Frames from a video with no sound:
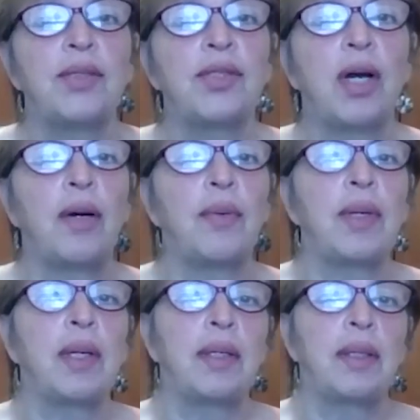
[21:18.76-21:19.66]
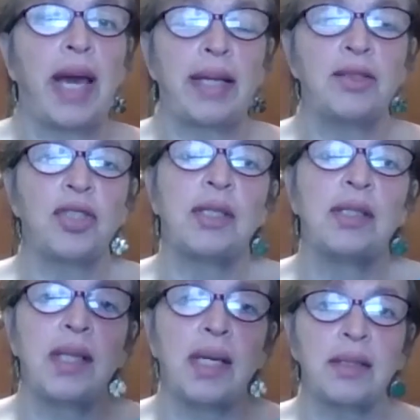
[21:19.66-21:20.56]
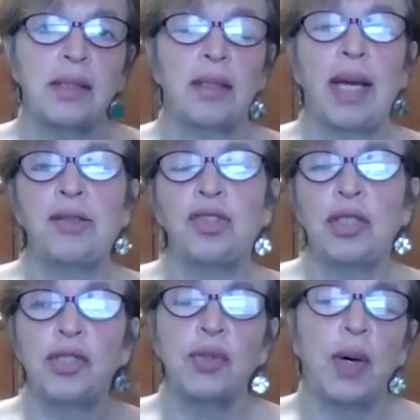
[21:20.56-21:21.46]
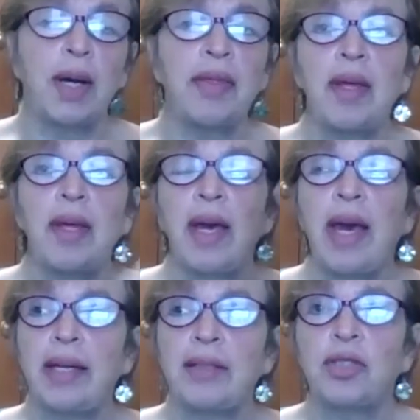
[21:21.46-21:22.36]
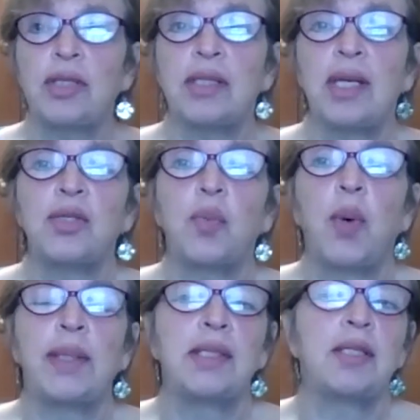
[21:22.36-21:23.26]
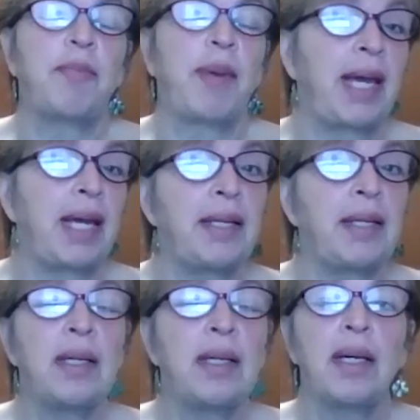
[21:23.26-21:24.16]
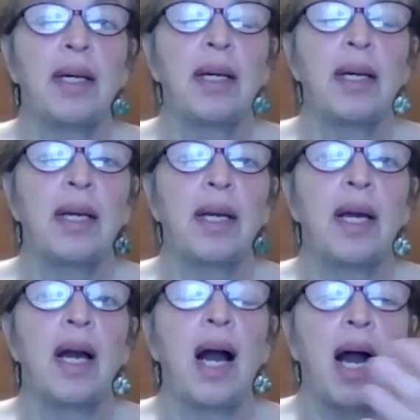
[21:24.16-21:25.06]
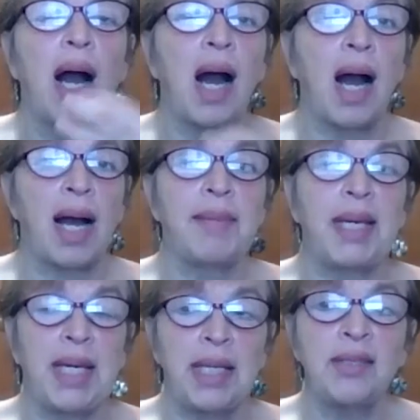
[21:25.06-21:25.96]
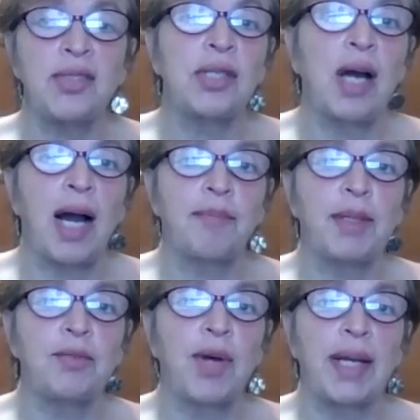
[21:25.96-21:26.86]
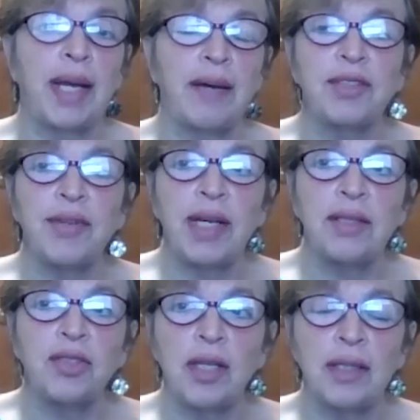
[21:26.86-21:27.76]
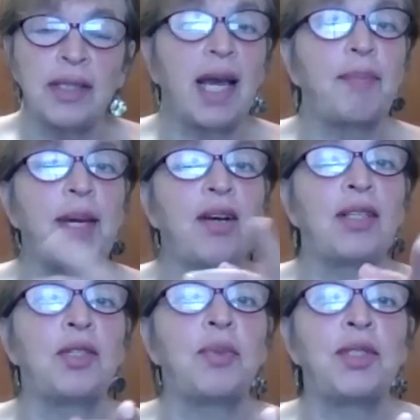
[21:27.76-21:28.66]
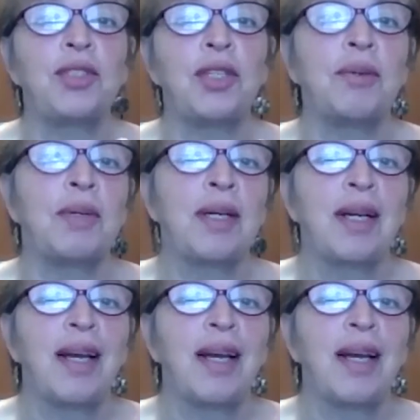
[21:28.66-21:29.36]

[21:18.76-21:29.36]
So Angela says, Angela's north. Angela says one spade. I'm east. I bid right after Angela. See, I pick on you when you new.